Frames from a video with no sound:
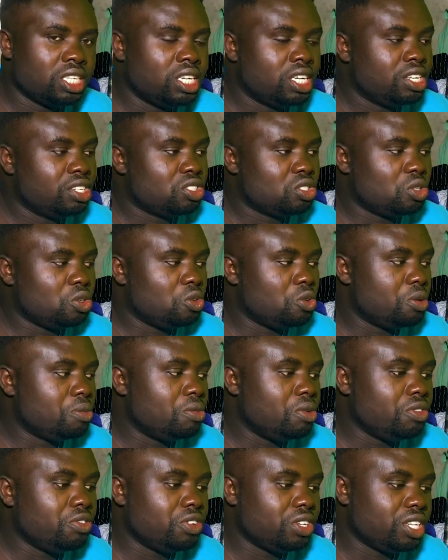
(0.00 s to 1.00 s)
So we
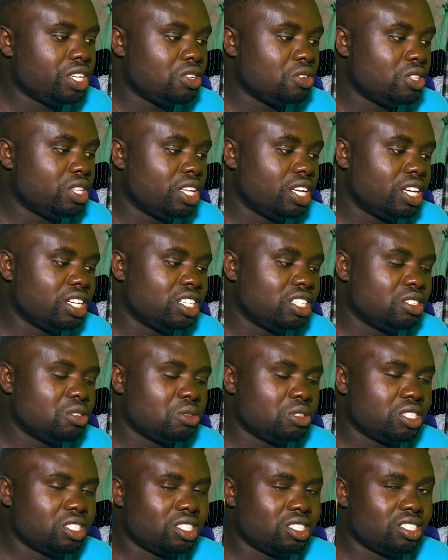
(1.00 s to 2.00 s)
moved into there and it
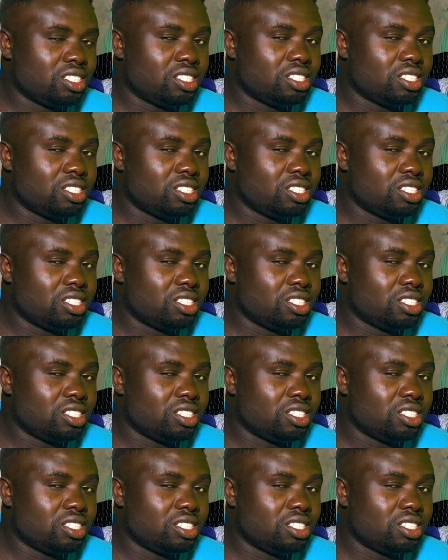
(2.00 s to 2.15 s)
was